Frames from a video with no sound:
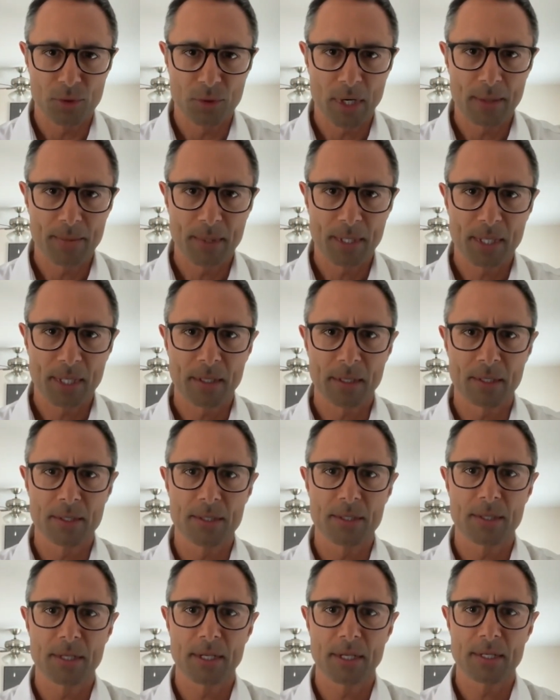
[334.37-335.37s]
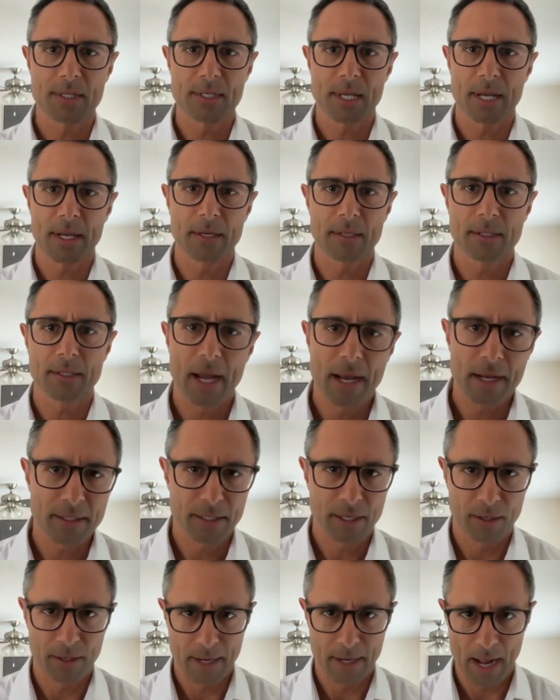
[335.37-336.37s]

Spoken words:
what I mean is things like dietary